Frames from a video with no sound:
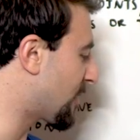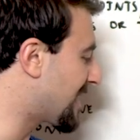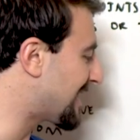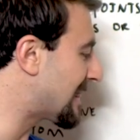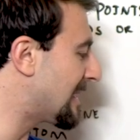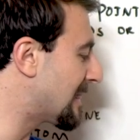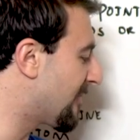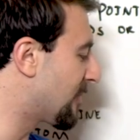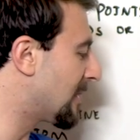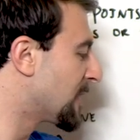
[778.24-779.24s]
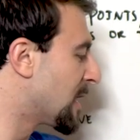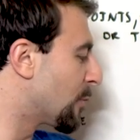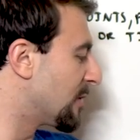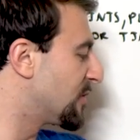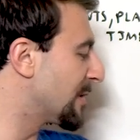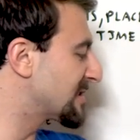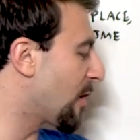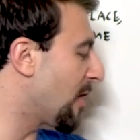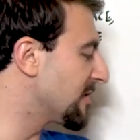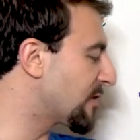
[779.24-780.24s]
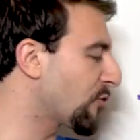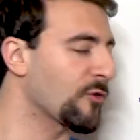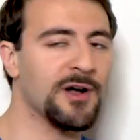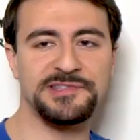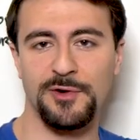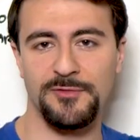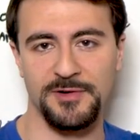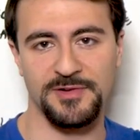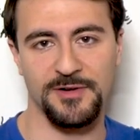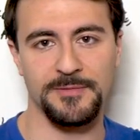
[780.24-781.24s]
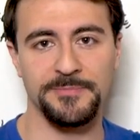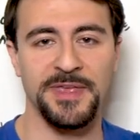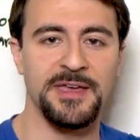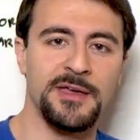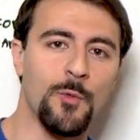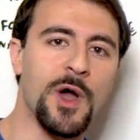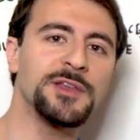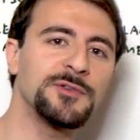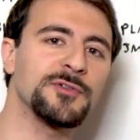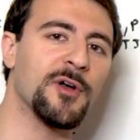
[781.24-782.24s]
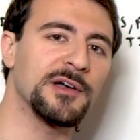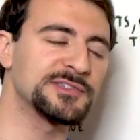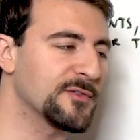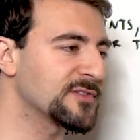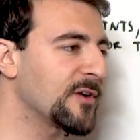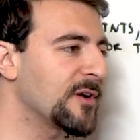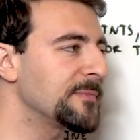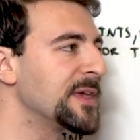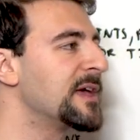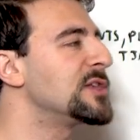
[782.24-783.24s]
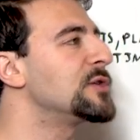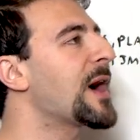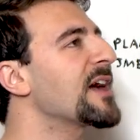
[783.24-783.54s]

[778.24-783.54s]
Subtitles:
that are at an elite level will do what's called a crossover turn. When you do the crossover turn, you